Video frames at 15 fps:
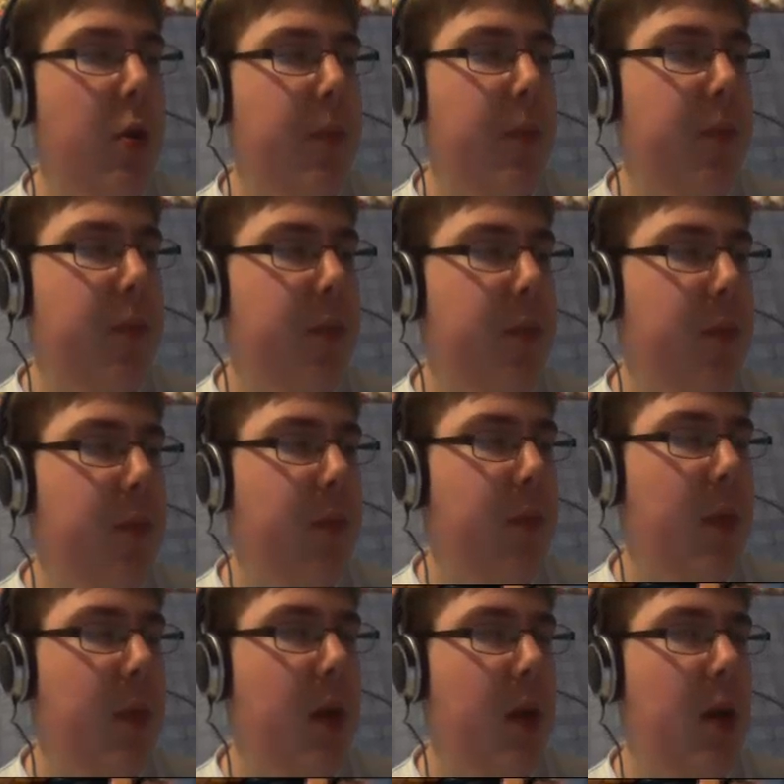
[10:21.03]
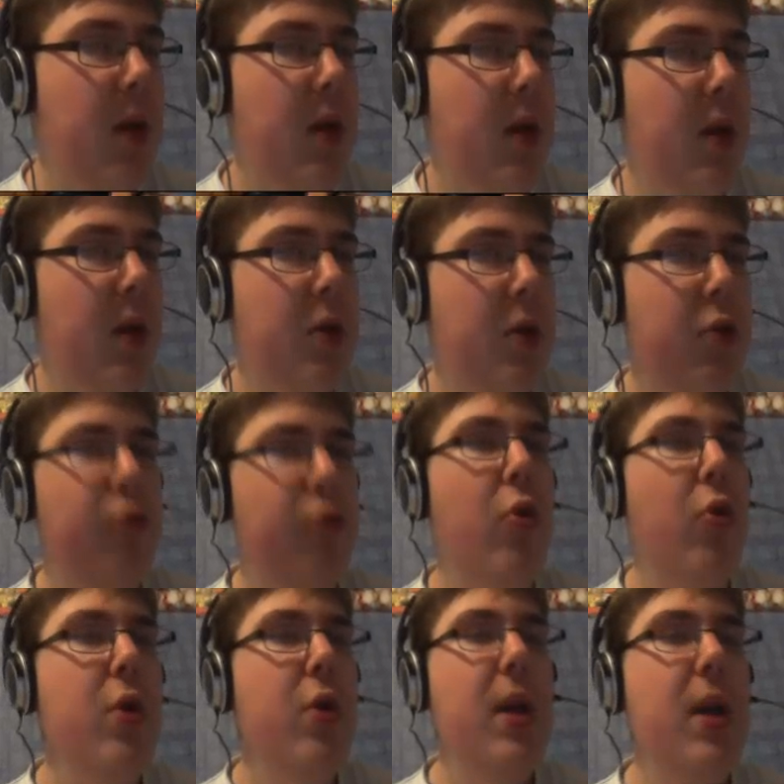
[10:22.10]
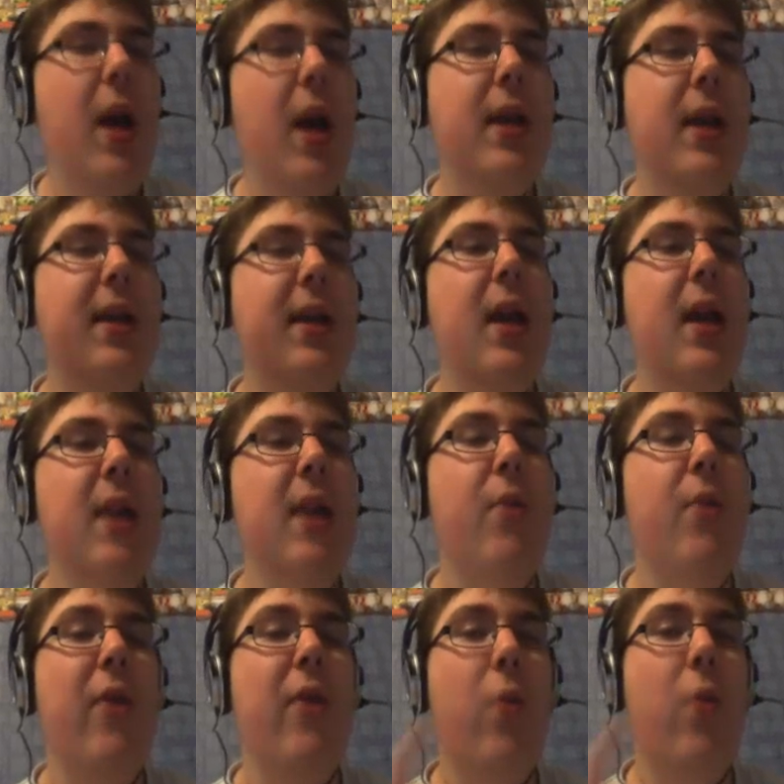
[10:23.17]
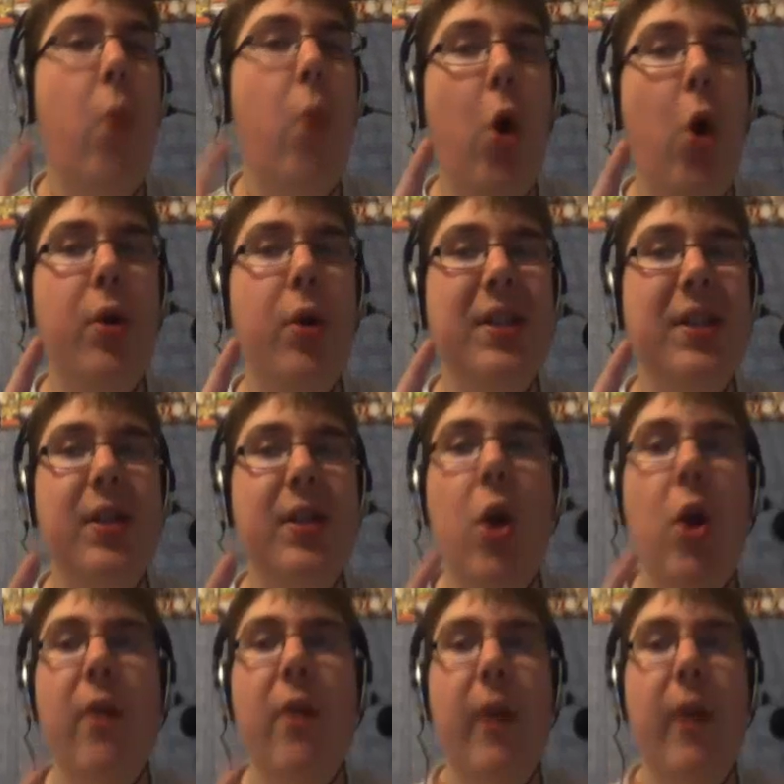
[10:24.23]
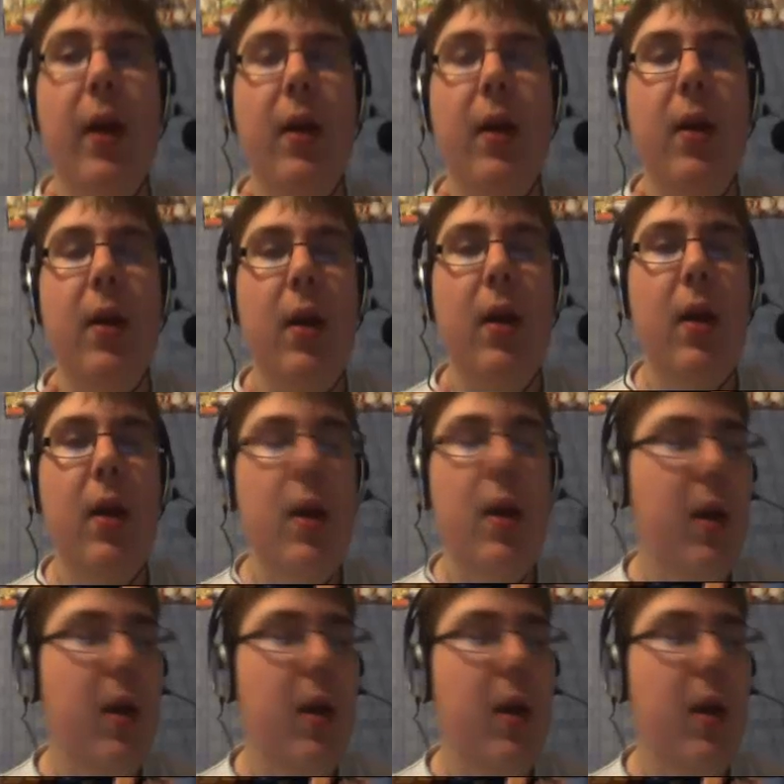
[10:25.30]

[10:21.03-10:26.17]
So, to run a game off one server,